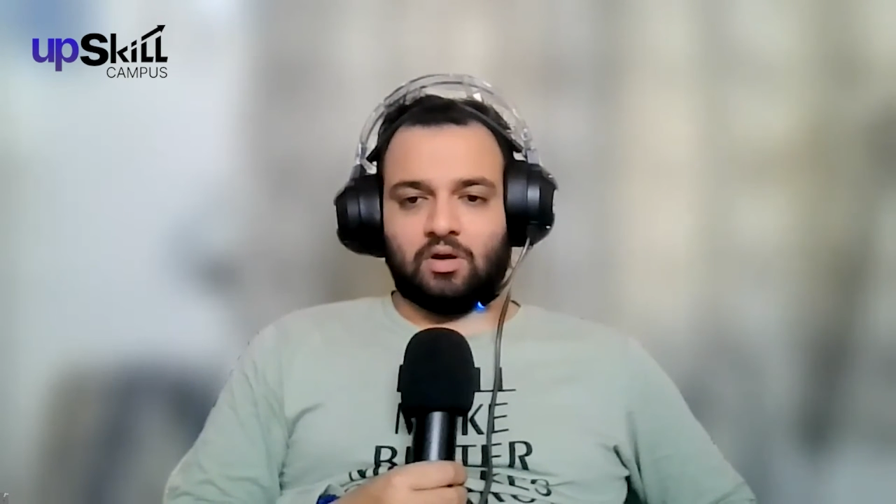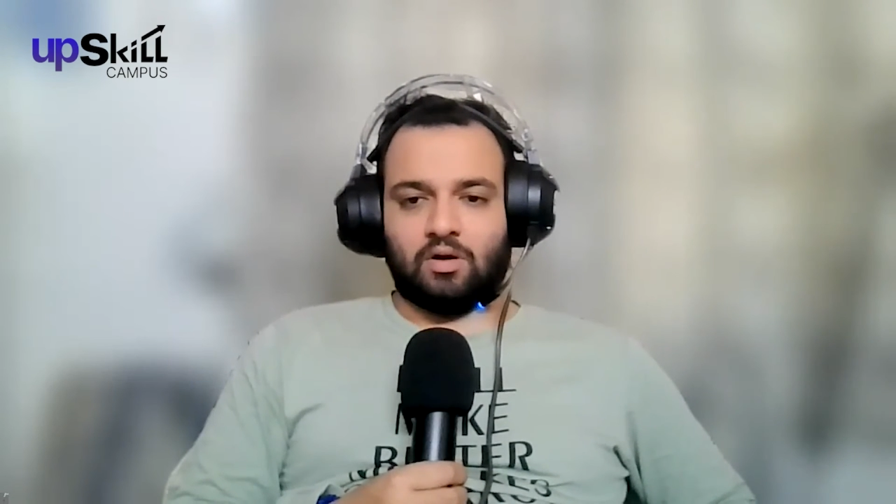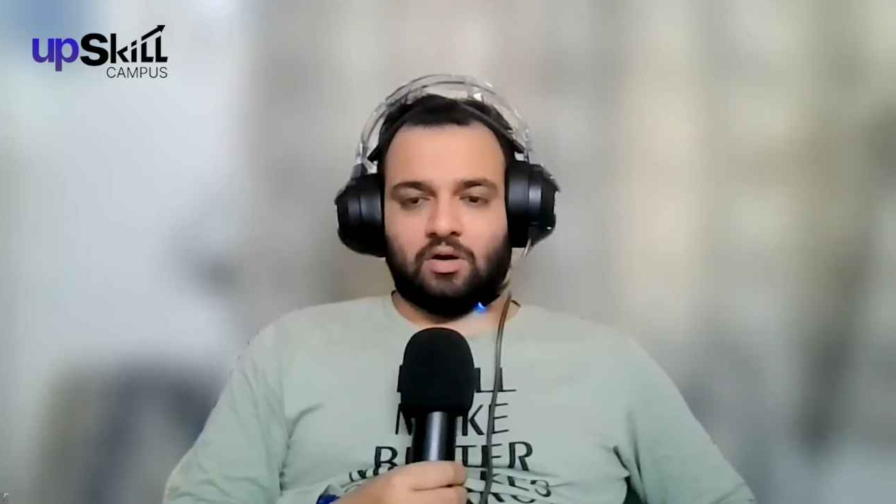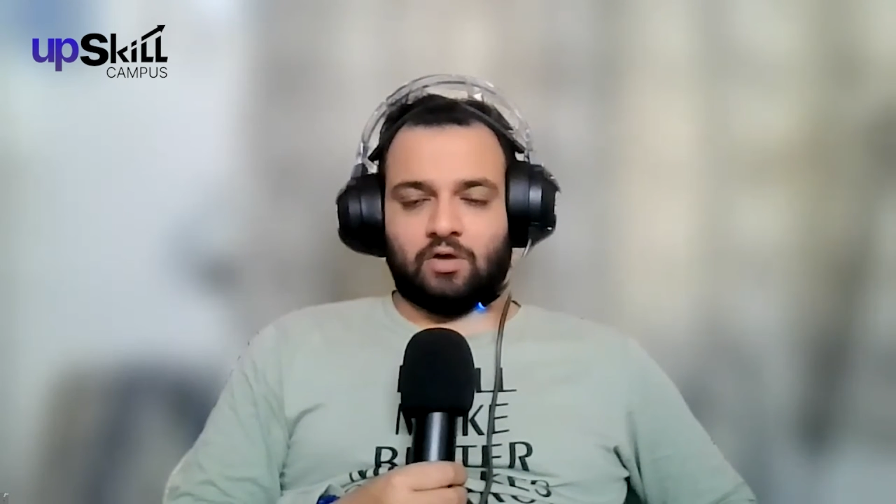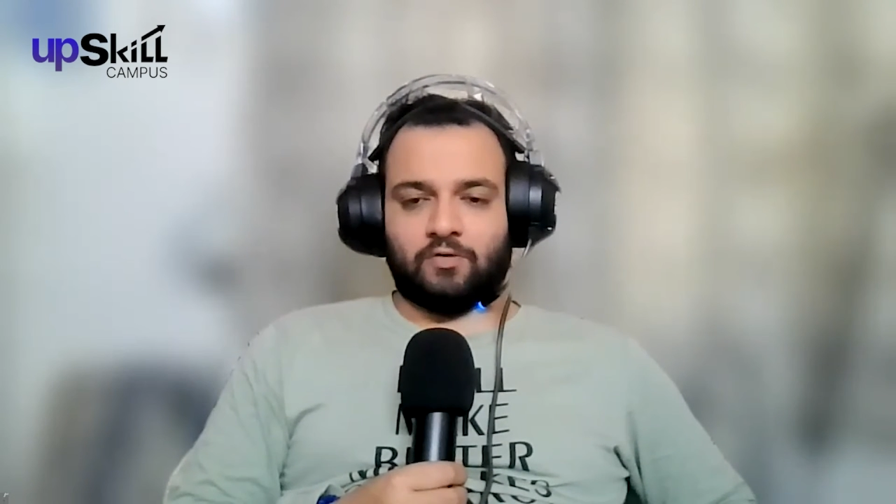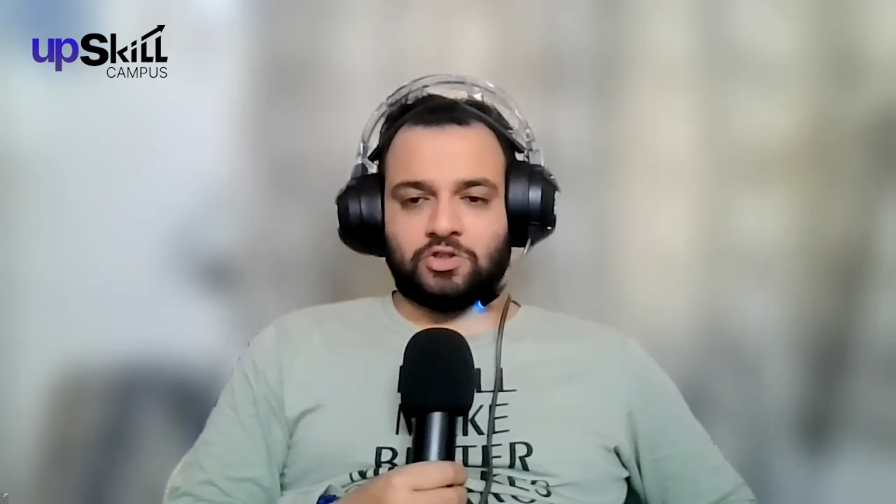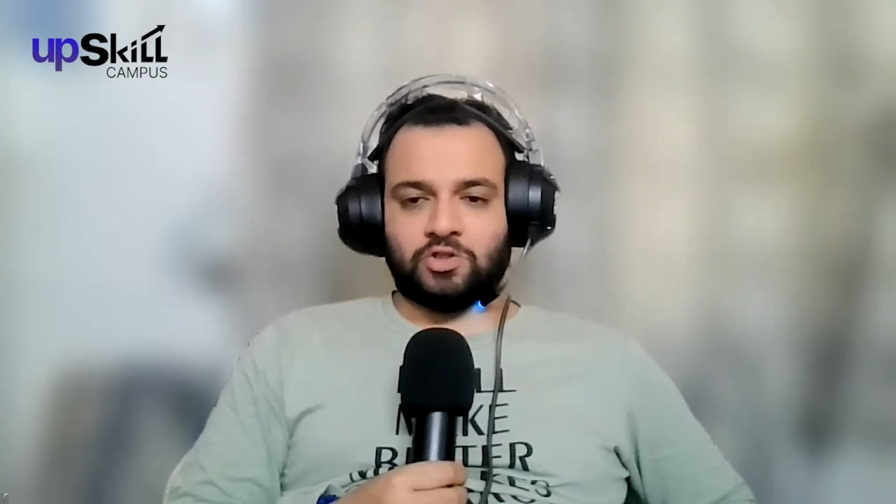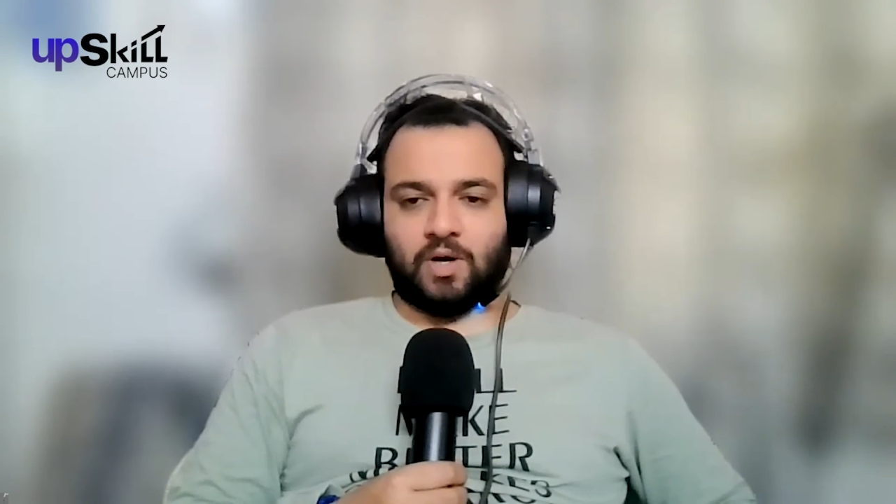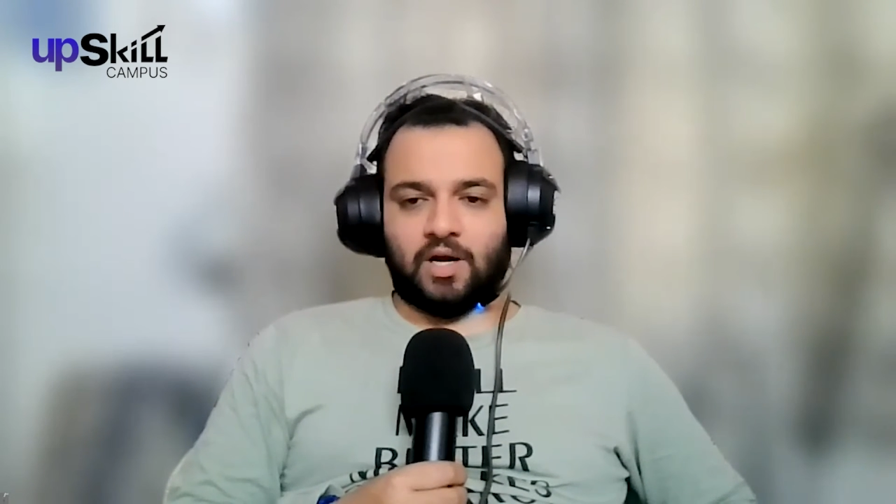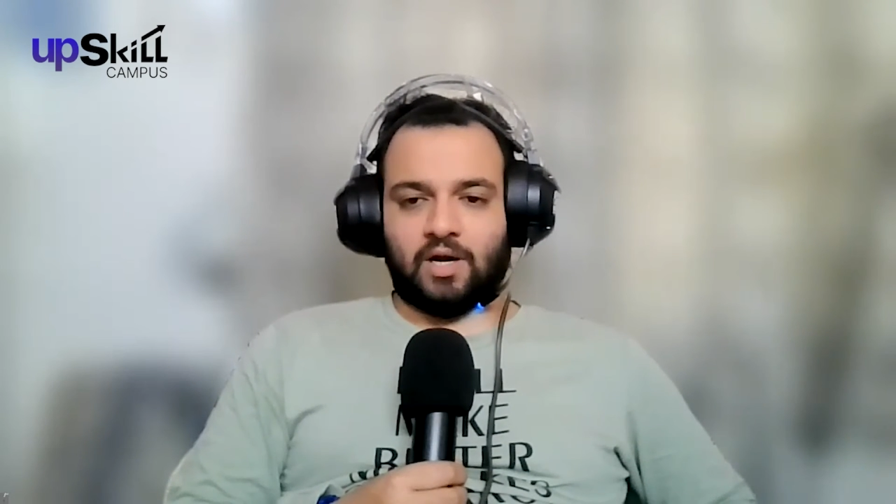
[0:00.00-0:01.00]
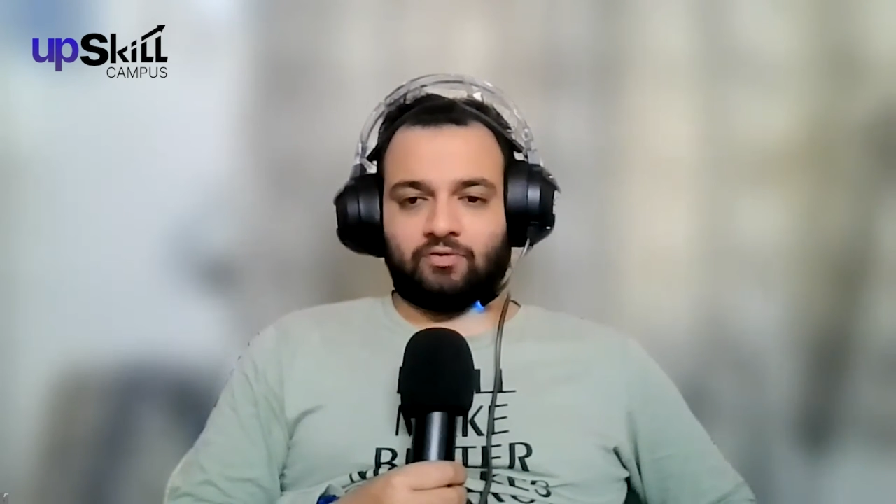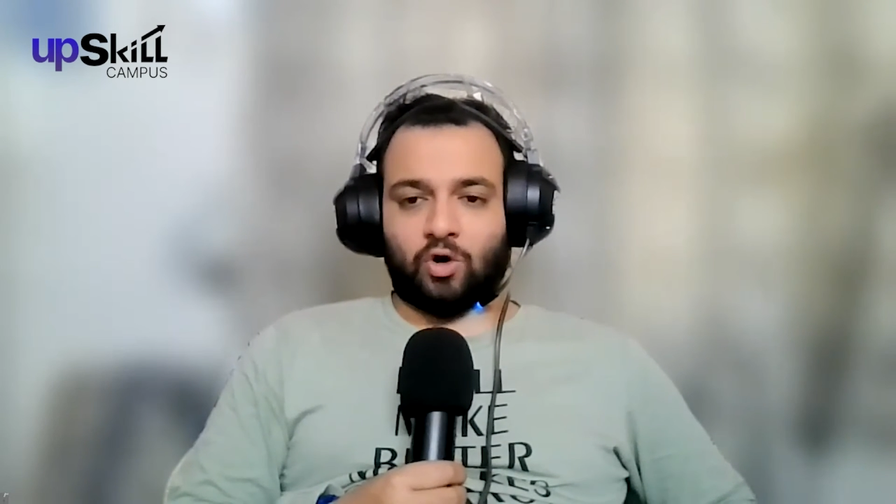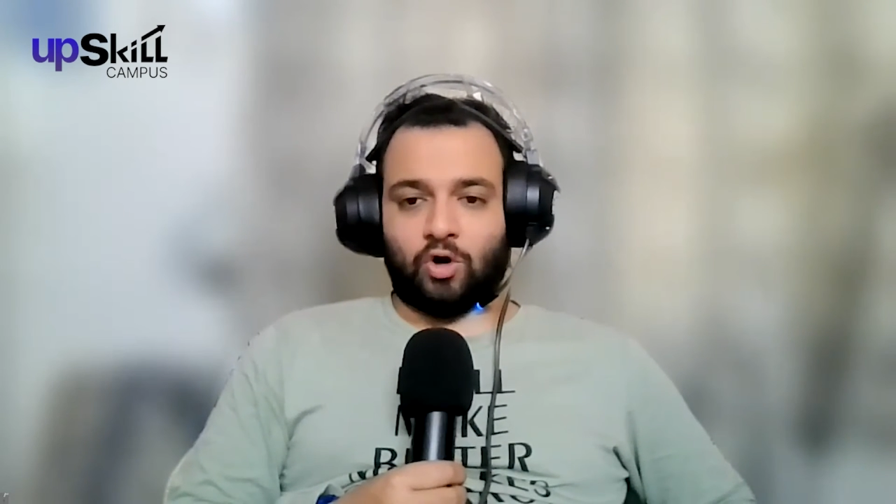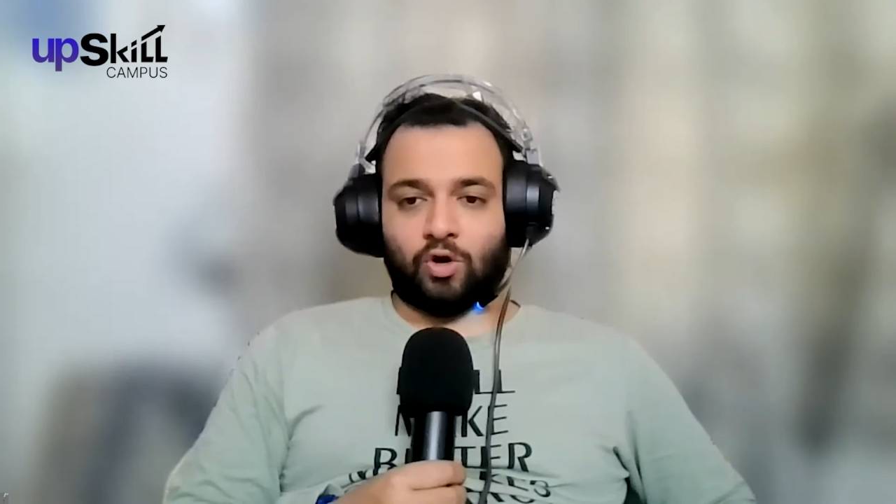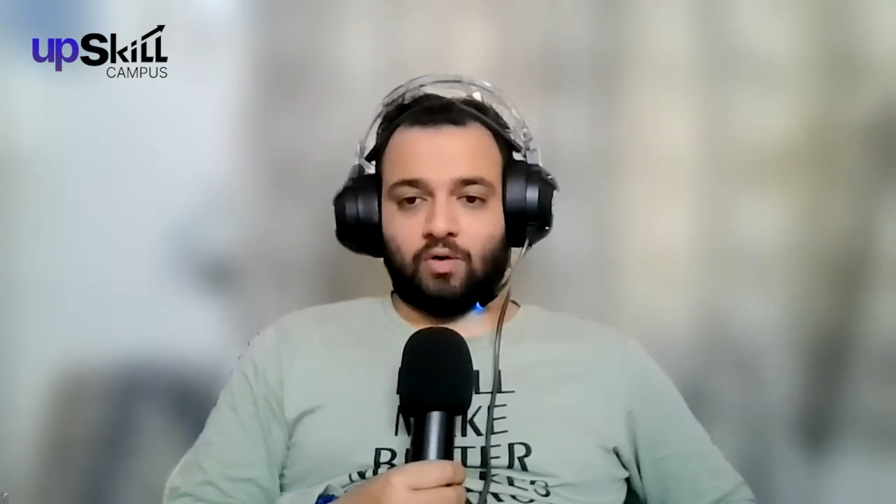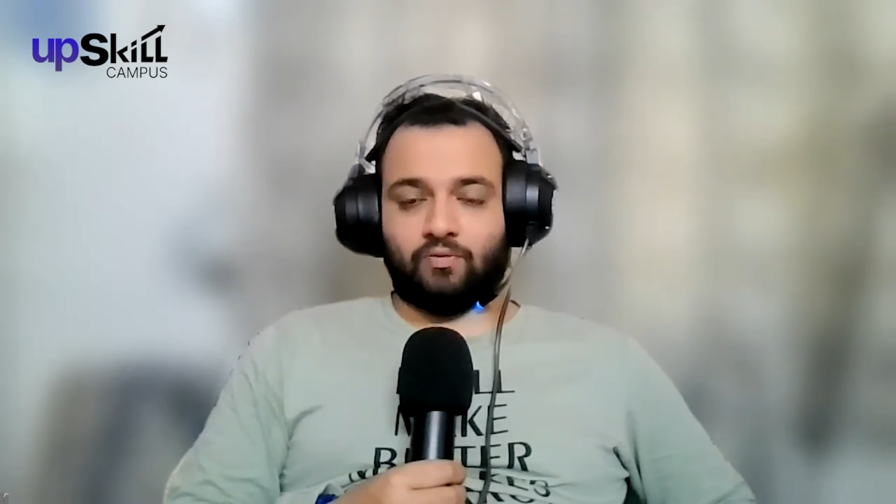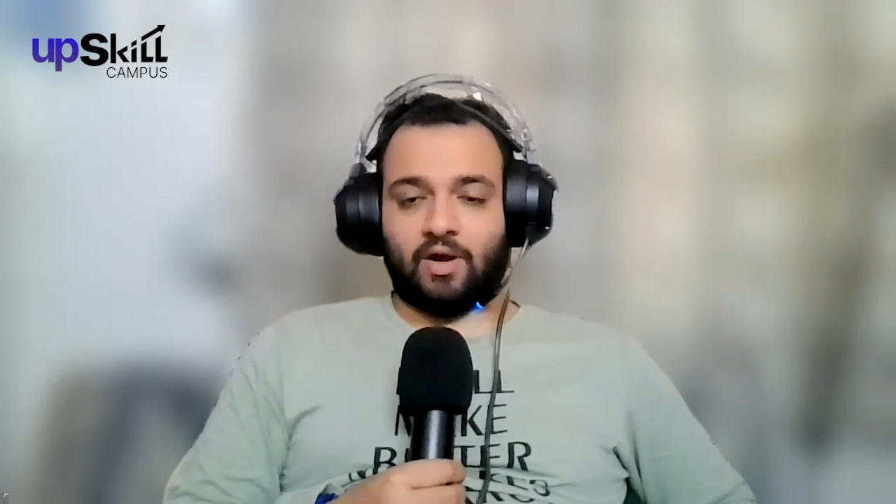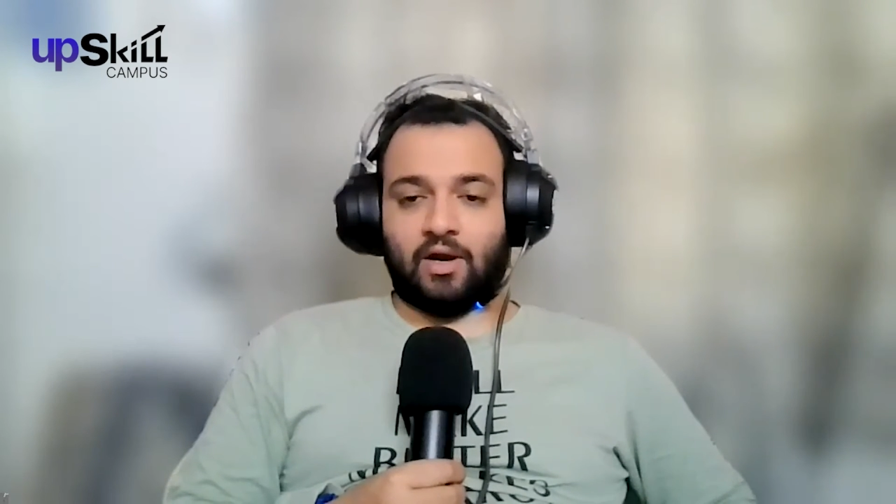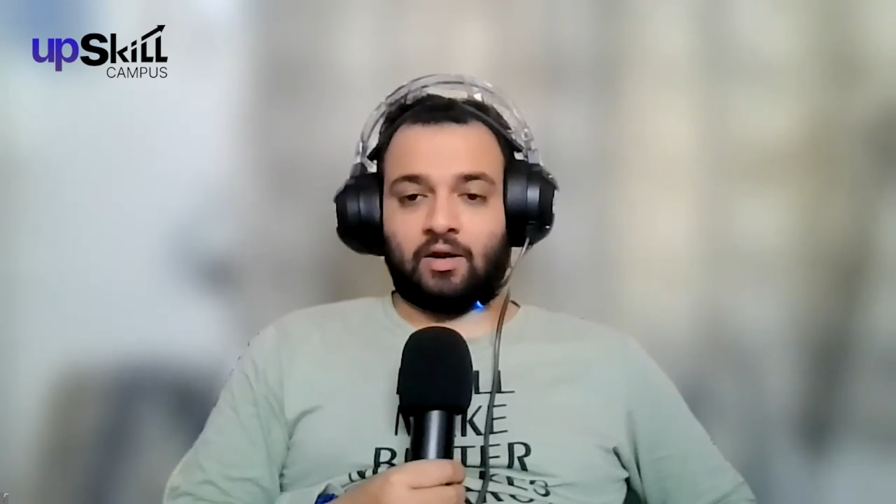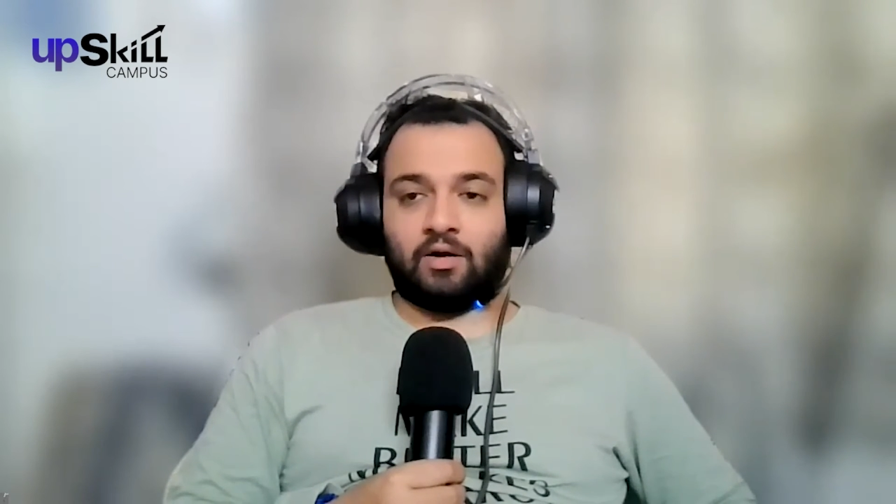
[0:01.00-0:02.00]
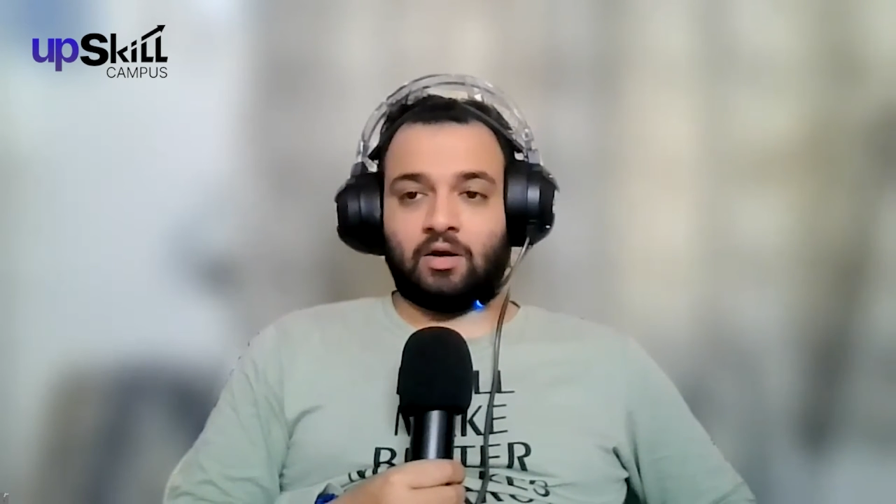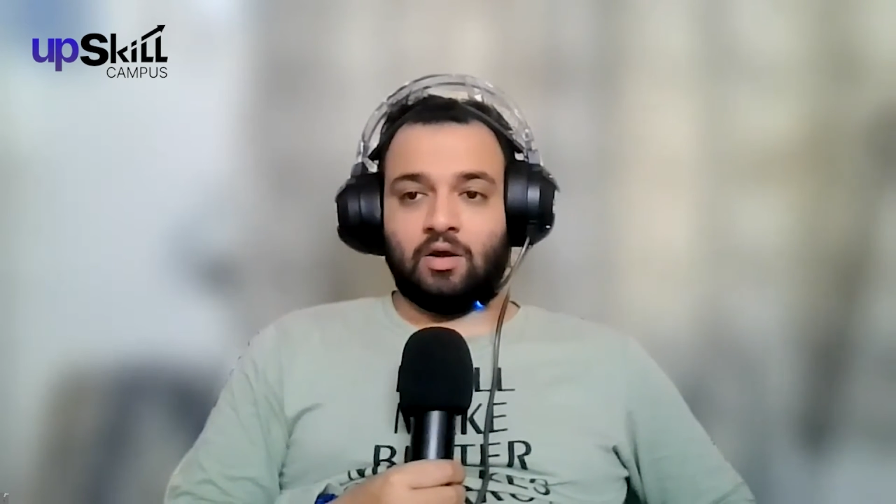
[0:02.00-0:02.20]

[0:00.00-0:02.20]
which you have thought of. And